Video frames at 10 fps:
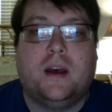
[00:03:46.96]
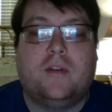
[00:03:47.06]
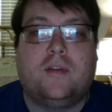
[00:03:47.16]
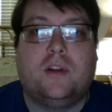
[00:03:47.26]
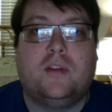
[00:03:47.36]

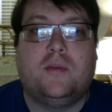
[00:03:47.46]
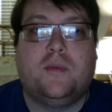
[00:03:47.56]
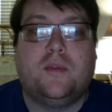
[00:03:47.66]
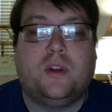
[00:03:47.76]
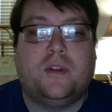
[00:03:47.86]
full
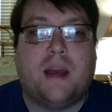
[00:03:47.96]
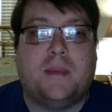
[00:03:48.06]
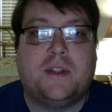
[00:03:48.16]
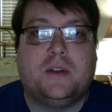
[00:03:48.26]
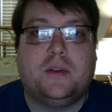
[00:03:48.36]
of
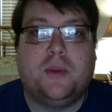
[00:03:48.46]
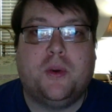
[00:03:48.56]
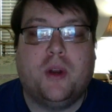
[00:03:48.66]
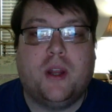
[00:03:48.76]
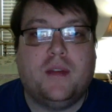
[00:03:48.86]
absolute
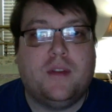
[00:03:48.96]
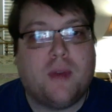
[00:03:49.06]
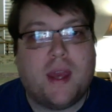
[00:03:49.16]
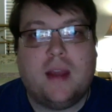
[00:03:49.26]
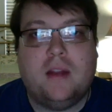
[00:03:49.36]
purity.
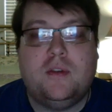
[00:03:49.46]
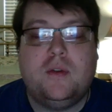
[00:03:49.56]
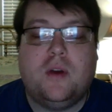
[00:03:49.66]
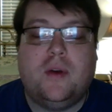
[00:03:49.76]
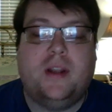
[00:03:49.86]
If you
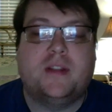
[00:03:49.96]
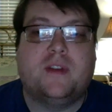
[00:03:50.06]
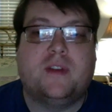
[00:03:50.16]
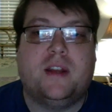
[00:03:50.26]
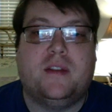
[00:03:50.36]
know it, it's
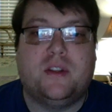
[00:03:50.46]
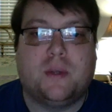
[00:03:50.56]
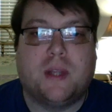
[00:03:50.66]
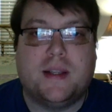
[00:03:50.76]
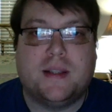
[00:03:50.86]
fine to
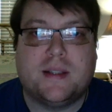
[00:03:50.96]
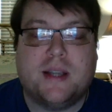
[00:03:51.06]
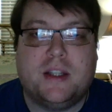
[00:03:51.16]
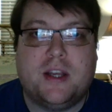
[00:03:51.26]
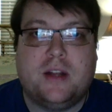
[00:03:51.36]
visualize the
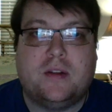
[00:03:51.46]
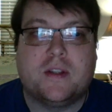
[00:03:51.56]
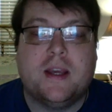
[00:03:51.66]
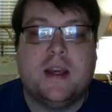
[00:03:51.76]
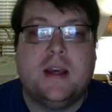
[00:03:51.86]
side channels.
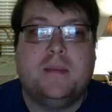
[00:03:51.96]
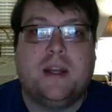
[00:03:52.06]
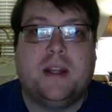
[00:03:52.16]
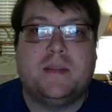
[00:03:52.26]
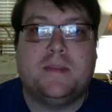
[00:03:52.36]

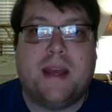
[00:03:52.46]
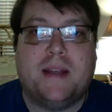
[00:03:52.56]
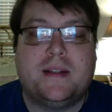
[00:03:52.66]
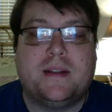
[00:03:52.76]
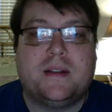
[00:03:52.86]
But it's
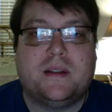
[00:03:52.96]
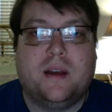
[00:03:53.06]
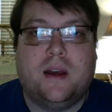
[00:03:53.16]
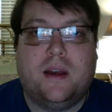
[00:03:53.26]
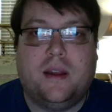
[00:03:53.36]
best,
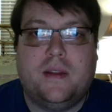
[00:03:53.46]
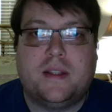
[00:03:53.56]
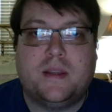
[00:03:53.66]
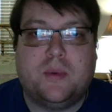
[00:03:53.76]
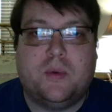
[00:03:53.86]
in the
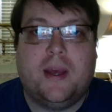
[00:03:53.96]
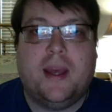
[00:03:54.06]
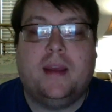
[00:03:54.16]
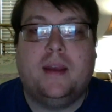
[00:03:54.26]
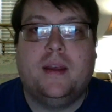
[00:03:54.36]
simple
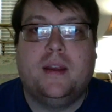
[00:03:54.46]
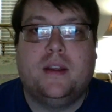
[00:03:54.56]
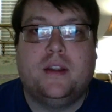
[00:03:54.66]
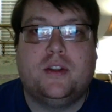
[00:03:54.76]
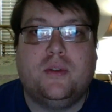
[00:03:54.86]
way,
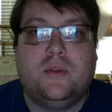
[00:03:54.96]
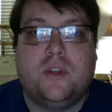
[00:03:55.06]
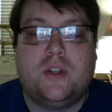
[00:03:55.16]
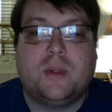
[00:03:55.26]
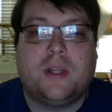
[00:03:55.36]
to
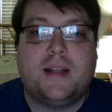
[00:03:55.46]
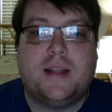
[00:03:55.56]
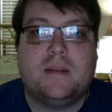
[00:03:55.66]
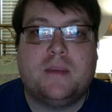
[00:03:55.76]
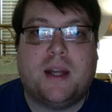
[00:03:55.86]
visualize
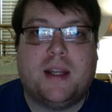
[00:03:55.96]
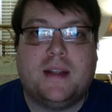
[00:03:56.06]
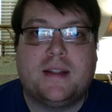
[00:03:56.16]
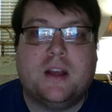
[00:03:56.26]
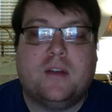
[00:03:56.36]
the body
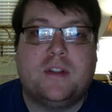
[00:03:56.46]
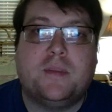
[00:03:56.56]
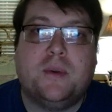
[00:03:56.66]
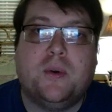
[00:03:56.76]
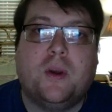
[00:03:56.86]
itself as a
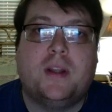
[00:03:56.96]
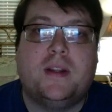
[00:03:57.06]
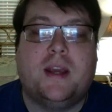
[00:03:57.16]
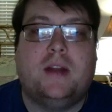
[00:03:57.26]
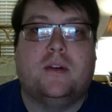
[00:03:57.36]
pure
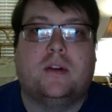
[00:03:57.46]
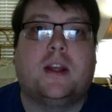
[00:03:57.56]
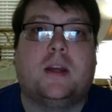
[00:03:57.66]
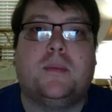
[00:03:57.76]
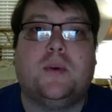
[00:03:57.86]
container,
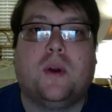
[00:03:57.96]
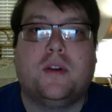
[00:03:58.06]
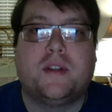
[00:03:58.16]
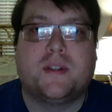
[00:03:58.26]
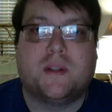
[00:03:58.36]
like a pure
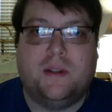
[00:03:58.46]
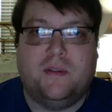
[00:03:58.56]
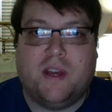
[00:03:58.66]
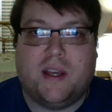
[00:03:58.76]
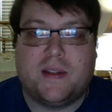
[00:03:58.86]
crystalline
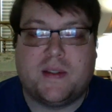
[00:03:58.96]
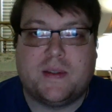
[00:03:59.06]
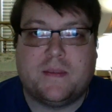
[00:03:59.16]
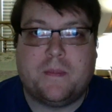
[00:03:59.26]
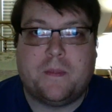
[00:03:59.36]
vase.
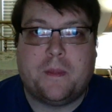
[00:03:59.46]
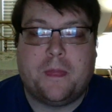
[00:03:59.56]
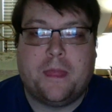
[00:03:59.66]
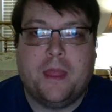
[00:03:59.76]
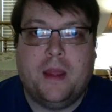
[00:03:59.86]

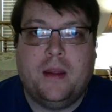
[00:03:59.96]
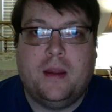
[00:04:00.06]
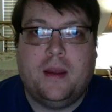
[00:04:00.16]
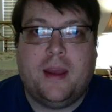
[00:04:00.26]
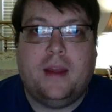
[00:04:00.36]

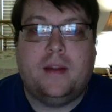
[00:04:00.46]
And